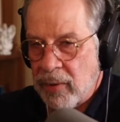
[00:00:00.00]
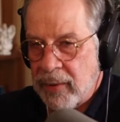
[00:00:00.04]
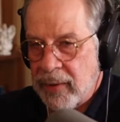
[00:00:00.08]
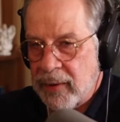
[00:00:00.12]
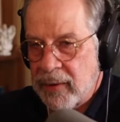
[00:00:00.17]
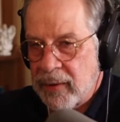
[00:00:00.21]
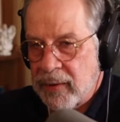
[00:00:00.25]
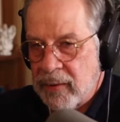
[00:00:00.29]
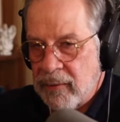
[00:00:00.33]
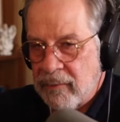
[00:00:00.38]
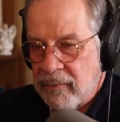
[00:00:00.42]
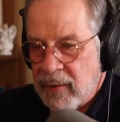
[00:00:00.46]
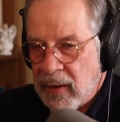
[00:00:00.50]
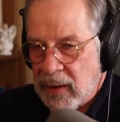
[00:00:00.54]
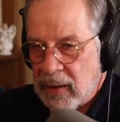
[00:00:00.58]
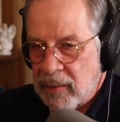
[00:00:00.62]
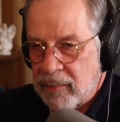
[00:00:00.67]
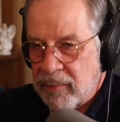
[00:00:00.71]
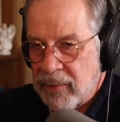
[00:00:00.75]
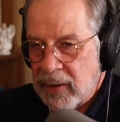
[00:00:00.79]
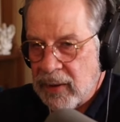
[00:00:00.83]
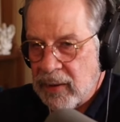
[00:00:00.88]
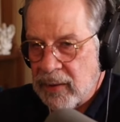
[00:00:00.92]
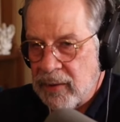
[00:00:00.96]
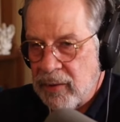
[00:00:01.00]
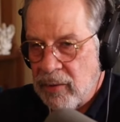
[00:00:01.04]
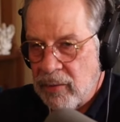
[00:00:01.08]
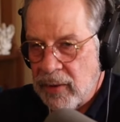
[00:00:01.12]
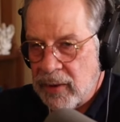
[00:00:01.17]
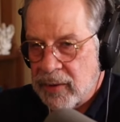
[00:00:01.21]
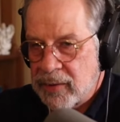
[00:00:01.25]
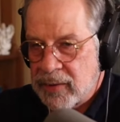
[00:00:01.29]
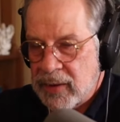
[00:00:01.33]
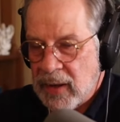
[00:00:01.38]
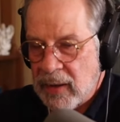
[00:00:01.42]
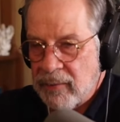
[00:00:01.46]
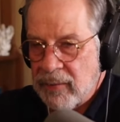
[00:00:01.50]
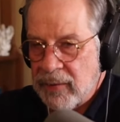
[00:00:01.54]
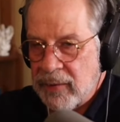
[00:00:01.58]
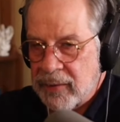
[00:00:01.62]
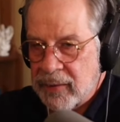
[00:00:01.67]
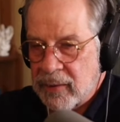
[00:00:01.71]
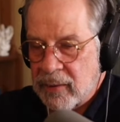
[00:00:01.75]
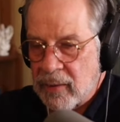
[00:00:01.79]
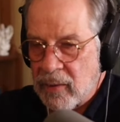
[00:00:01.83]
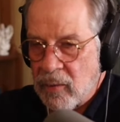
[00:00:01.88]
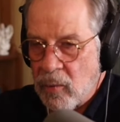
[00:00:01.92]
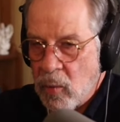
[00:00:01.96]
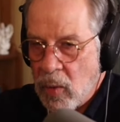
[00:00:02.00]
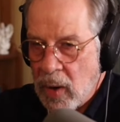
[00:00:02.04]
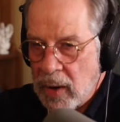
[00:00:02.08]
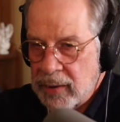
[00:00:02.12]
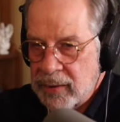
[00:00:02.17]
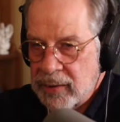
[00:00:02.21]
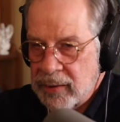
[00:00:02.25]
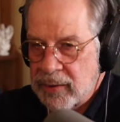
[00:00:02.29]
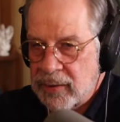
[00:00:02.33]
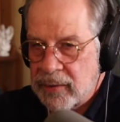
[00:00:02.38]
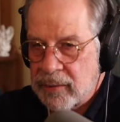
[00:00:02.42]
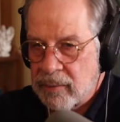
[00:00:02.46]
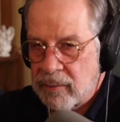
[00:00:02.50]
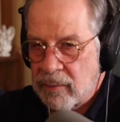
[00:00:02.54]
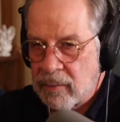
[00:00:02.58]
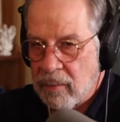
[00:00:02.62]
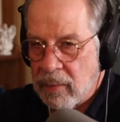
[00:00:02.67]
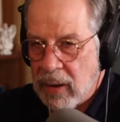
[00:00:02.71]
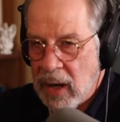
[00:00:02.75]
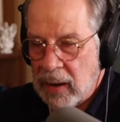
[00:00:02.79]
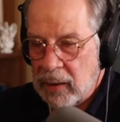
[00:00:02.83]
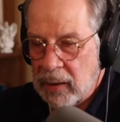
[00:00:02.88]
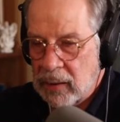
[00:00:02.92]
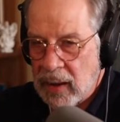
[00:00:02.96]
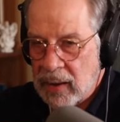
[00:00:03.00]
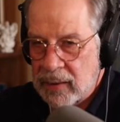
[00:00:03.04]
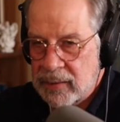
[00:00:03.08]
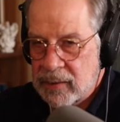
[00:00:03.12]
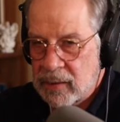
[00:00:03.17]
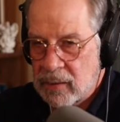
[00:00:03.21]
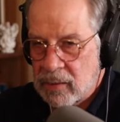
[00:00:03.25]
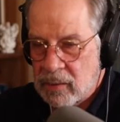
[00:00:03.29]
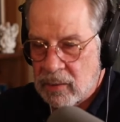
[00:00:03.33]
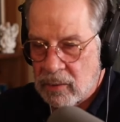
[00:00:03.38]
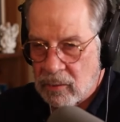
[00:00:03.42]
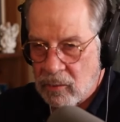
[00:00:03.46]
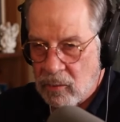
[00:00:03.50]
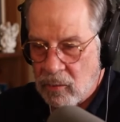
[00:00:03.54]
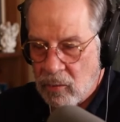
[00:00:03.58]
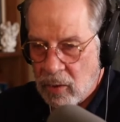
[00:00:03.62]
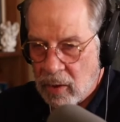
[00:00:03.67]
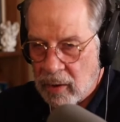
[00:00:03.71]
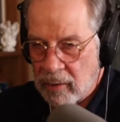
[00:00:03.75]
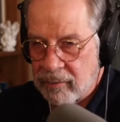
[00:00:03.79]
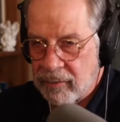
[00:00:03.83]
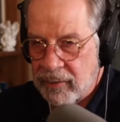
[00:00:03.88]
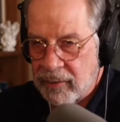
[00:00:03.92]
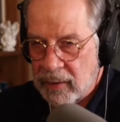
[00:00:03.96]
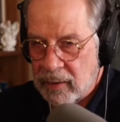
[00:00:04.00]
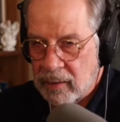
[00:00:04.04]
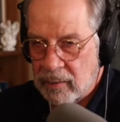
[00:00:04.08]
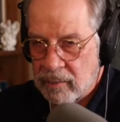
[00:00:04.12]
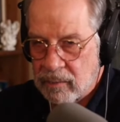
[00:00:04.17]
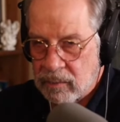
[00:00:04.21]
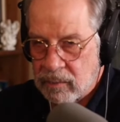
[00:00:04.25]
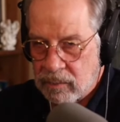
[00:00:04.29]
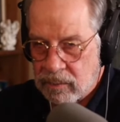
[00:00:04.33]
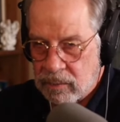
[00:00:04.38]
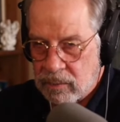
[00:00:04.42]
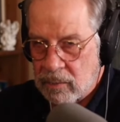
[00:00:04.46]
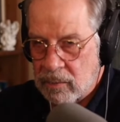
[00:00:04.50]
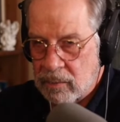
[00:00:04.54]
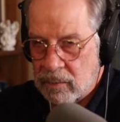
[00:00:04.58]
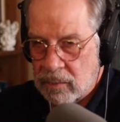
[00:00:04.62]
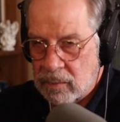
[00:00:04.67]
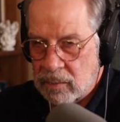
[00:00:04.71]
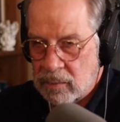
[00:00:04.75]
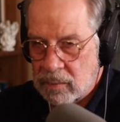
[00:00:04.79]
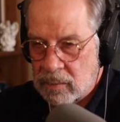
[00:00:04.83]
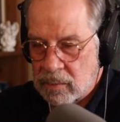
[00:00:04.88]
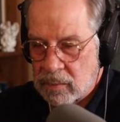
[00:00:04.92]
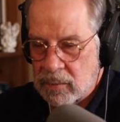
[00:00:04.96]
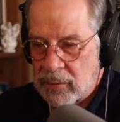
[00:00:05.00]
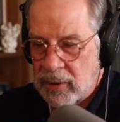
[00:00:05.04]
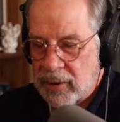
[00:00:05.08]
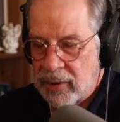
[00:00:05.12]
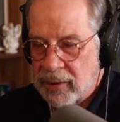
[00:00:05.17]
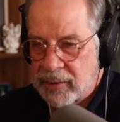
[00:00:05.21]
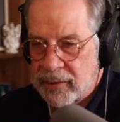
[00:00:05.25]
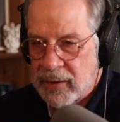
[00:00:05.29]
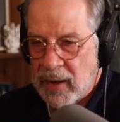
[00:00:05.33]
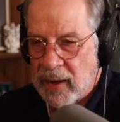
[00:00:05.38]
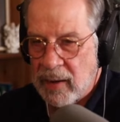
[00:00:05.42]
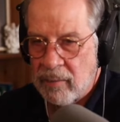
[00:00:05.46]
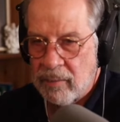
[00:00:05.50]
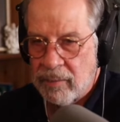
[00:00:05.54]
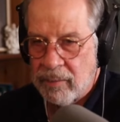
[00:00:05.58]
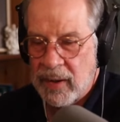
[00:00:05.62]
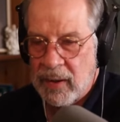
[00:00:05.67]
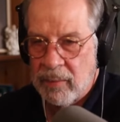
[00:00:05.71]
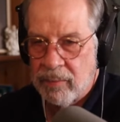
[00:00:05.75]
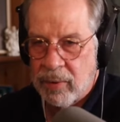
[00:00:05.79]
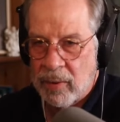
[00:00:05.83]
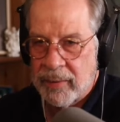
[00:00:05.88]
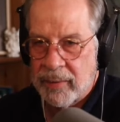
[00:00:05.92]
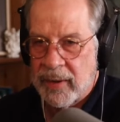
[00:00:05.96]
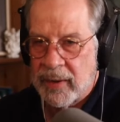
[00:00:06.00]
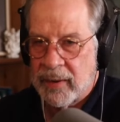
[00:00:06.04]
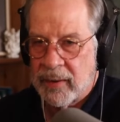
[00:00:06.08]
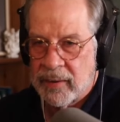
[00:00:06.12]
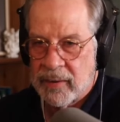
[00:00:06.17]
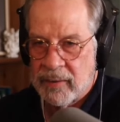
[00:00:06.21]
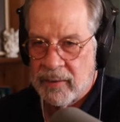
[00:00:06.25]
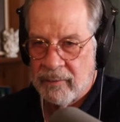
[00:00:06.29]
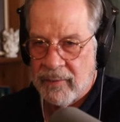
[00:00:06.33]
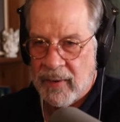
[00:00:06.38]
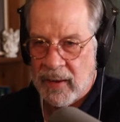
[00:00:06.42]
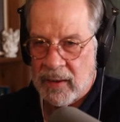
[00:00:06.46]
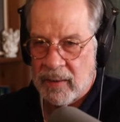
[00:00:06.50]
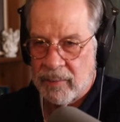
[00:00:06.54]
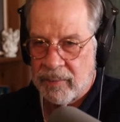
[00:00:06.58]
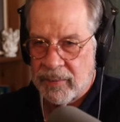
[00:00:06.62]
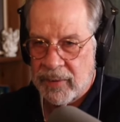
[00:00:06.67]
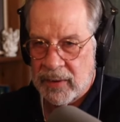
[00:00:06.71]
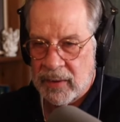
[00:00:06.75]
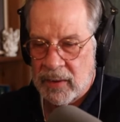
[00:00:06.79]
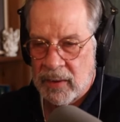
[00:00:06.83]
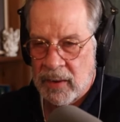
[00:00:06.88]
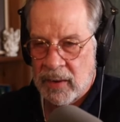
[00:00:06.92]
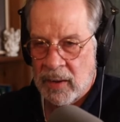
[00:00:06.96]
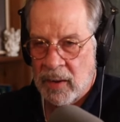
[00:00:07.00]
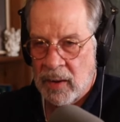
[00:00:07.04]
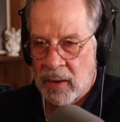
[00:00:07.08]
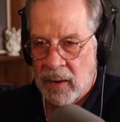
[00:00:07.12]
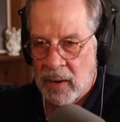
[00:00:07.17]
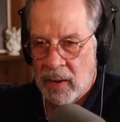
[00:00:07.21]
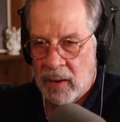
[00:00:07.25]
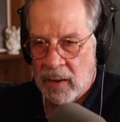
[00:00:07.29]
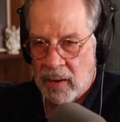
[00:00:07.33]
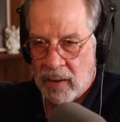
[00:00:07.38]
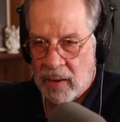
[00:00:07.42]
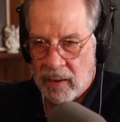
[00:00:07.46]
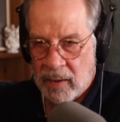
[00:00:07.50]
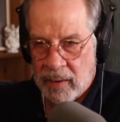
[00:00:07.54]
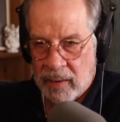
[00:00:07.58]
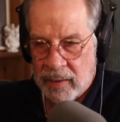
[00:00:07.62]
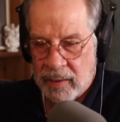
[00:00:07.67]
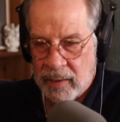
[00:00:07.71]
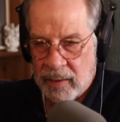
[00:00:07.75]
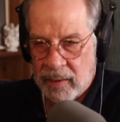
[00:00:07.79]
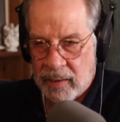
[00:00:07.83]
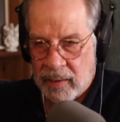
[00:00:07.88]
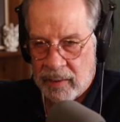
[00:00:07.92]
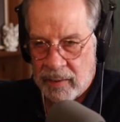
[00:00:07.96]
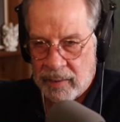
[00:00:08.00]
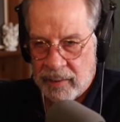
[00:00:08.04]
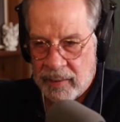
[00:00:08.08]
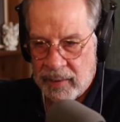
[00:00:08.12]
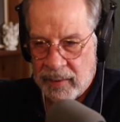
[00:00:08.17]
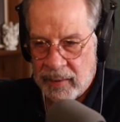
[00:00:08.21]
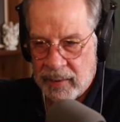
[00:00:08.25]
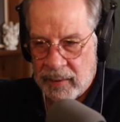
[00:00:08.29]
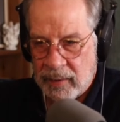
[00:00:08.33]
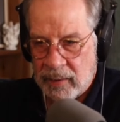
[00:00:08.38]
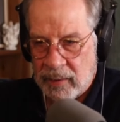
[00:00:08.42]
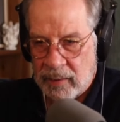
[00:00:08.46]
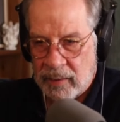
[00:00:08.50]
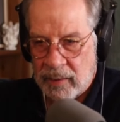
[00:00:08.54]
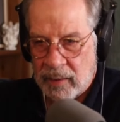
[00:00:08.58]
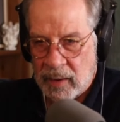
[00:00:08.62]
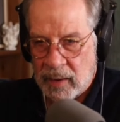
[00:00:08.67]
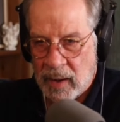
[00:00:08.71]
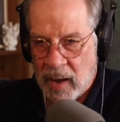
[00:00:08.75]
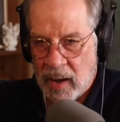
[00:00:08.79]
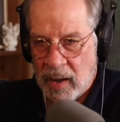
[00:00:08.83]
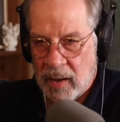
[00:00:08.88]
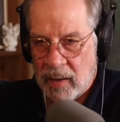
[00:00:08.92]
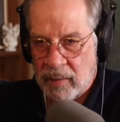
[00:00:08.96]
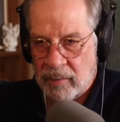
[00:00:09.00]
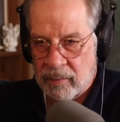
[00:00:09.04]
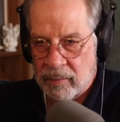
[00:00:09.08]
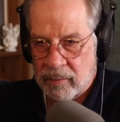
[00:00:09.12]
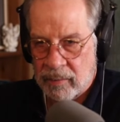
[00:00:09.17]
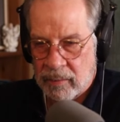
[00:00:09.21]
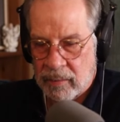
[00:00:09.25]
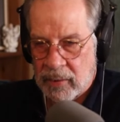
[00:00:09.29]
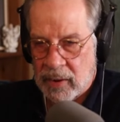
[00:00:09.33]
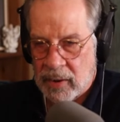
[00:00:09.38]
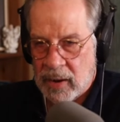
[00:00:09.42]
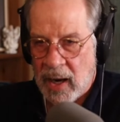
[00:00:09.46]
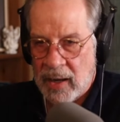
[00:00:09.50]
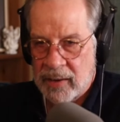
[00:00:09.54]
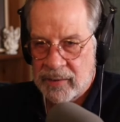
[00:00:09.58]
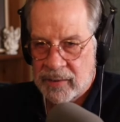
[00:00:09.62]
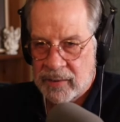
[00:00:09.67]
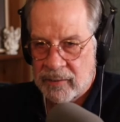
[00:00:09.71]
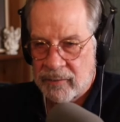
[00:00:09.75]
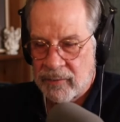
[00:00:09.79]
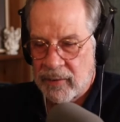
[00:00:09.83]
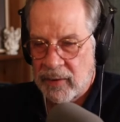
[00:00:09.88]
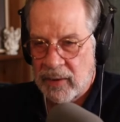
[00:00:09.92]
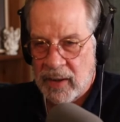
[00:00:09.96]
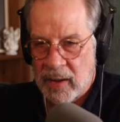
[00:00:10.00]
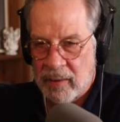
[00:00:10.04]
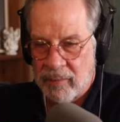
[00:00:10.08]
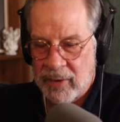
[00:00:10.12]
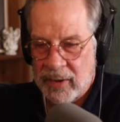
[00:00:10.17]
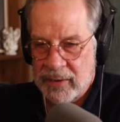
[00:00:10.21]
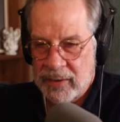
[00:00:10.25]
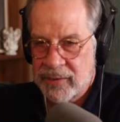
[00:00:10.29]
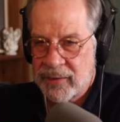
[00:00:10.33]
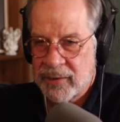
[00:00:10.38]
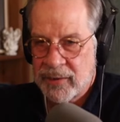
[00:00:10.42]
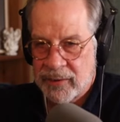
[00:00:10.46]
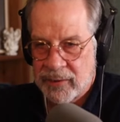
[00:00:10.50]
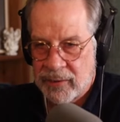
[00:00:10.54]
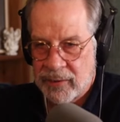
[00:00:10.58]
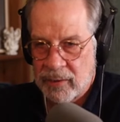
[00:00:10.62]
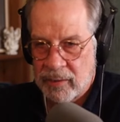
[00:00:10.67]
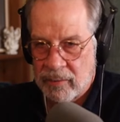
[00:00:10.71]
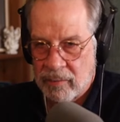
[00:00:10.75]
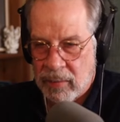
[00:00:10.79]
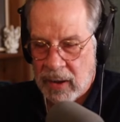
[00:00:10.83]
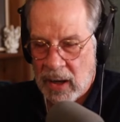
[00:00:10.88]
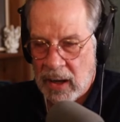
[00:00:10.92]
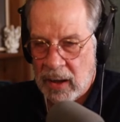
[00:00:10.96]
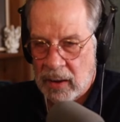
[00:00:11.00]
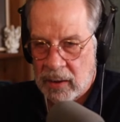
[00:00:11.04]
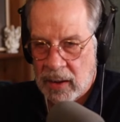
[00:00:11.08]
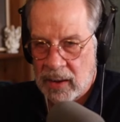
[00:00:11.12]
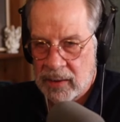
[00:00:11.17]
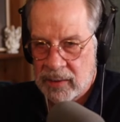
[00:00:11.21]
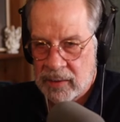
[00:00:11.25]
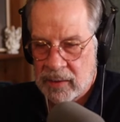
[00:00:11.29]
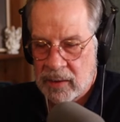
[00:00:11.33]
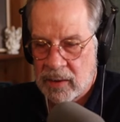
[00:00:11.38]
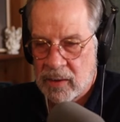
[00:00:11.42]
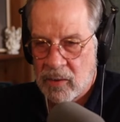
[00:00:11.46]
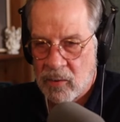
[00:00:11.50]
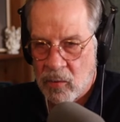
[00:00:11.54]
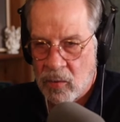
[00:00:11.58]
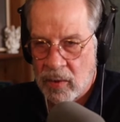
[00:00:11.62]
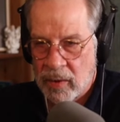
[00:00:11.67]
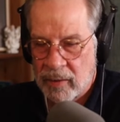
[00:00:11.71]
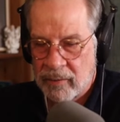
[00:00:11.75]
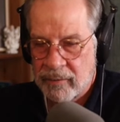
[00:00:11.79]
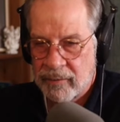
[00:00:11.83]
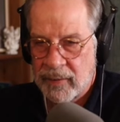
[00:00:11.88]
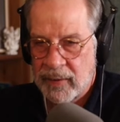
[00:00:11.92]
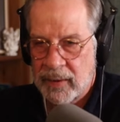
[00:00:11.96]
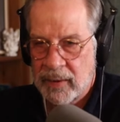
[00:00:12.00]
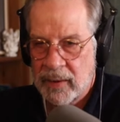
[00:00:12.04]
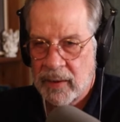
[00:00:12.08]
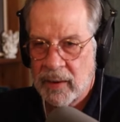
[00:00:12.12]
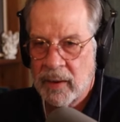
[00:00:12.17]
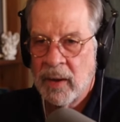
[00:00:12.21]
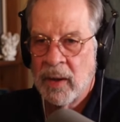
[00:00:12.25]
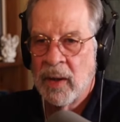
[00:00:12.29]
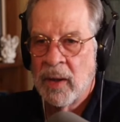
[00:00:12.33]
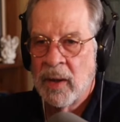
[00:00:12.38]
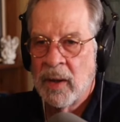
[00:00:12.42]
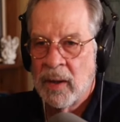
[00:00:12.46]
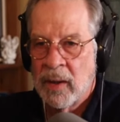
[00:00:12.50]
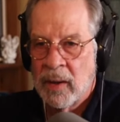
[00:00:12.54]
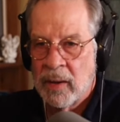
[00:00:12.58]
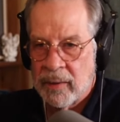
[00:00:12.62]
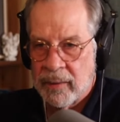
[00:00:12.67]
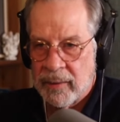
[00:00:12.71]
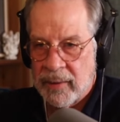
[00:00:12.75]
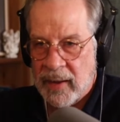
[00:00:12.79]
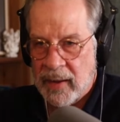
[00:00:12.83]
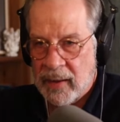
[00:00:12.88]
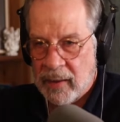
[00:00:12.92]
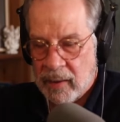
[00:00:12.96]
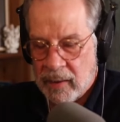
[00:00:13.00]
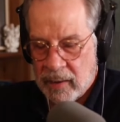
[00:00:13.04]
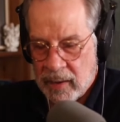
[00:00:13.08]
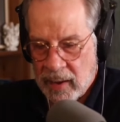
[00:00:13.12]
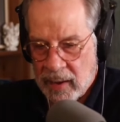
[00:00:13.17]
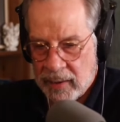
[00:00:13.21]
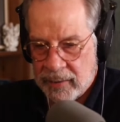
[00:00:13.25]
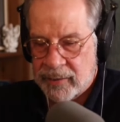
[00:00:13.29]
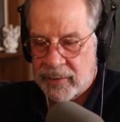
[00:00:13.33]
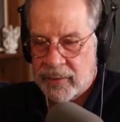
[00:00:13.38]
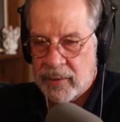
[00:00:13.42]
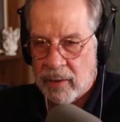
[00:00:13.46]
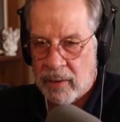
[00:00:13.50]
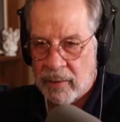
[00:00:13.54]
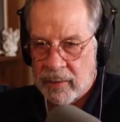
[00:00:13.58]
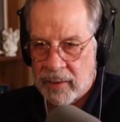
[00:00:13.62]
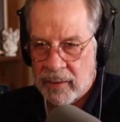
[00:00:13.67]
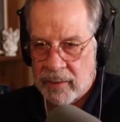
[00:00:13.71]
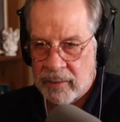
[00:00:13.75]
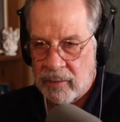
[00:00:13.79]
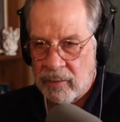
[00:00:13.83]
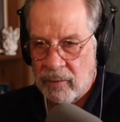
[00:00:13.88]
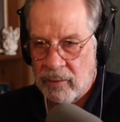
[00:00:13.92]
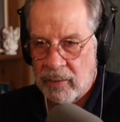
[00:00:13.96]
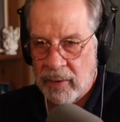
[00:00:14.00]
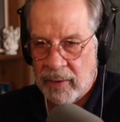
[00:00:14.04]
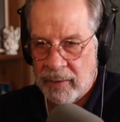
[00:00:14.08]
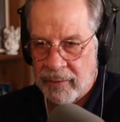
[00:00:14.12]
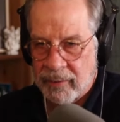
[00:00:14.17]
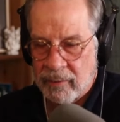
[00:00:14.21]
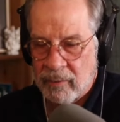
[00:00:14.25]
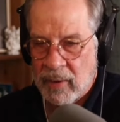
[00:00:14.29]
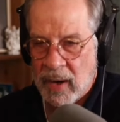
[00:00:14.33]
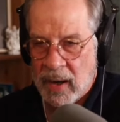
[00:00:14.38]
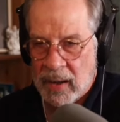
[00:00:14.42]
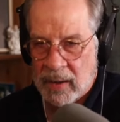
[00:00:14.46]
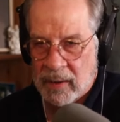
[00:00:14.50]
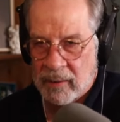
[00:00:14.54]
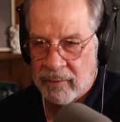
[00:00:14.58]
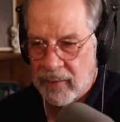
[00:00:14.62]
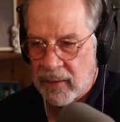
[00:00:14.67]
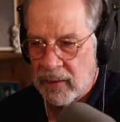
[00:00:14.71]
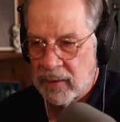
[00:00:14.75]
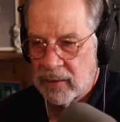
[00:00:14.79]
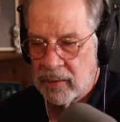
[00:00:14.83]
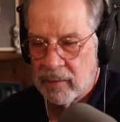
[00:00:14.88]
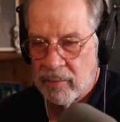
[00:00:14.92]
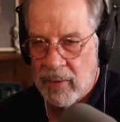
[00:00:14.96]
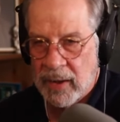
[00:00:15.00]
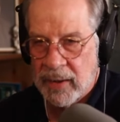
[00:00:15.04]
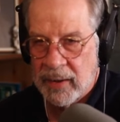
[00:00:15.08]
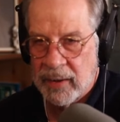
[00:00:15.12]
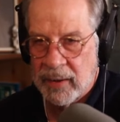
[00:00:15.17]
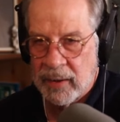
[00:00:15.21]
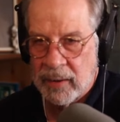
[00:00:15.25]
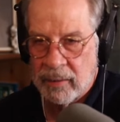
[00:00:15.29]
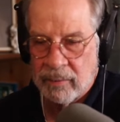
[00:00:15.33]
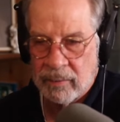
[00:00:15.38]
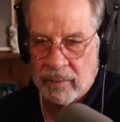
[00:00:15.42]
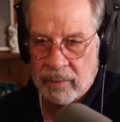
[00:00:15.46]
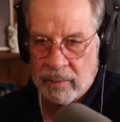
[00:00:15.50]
that are developing Unit 731's biological warfare the same people that are developing the Kaiser Wilhelm Institute biological warfare that had started with Rockefeller money,